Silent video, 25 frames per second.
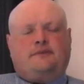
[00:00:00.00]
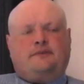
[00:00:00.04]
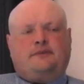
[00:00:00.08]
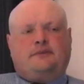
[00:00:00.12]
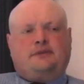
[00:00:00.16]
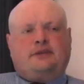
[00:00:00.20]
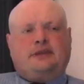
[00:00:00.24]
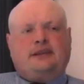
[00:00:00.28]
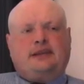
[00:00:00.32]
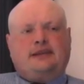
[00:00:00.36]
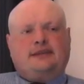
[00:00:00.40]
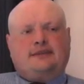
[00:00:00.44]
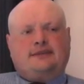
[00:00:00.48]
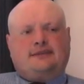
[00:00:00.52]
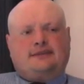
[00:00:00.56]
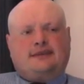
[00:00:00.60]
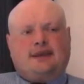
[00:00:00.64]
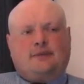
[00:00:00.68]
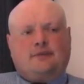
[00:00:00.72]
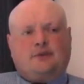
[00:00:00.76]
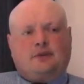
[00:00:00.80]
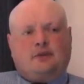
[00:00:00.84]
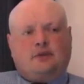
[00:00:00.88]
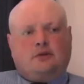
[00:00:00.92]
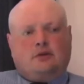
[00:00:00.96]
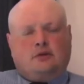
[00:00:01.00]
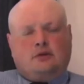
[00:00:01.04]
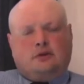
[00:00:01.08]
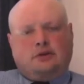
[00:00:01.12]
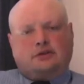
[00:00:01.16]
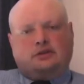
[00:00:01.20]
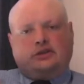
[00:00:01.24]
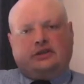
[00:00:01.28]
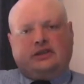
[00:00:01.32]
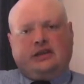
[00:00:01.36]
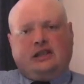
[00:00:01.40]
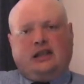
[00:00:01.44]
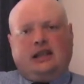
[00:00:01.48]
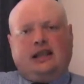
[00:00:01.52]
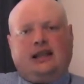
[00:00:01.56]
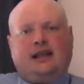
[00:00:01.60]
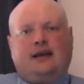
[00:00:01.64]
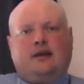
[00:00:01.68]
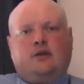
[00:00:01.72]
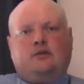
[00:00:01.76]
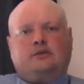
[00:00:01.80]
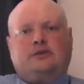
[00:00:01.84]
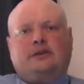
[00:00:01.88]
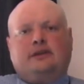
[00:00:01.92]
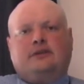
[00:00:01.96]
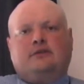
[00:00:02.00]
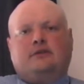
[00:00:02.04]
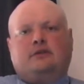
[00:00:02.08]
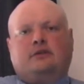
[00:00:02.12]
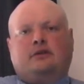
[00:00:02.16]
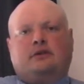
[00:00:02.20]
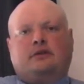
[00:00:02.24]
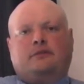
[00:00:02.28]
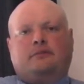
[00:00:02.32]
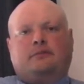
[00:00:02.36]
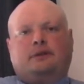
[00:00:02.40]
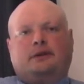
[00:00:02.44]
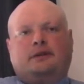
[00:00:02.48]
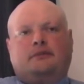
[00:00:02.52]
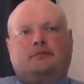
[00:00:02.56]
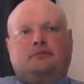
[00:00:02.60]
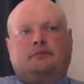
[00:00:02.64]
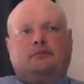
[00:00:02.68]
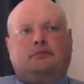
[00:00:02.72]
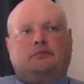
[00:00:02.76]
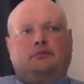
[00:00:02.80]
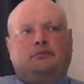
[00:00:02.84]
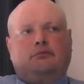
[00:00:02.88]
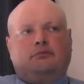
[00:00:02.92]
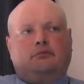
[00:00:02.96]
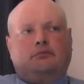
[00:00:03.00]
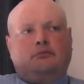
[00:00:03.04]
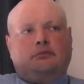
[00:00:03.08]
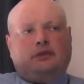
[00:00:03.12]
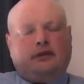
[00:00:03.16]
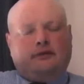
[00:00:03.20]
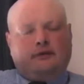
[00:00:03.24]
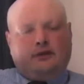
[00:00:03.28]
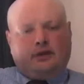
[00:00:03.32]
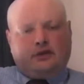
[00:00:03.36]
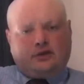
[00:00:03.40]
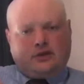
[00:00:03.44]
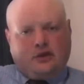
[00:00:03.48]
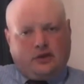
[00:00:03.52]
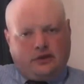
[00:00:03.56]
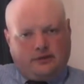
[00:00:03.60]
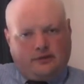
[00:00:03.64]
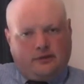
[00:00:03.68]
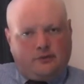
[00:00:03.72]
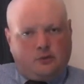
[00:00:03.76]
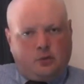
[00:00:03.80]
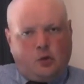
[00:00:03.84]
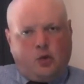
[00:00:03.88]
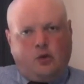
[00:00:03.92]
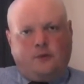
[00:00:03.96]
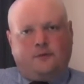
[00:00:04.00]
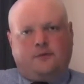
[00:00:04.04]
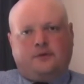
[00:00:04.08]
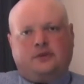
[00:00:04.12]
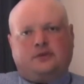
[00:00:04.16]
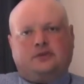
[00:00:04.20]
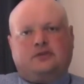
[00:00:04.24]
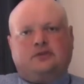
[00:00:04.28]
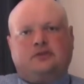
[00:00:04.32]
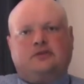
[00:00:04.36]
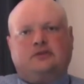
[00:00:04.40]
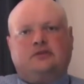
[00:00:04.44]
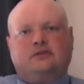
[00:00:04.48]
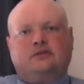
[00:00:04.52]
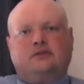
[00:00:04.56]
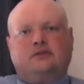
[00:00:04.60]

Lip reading: seen some that look like just clouds. They look like big. They're just kind of amorphous and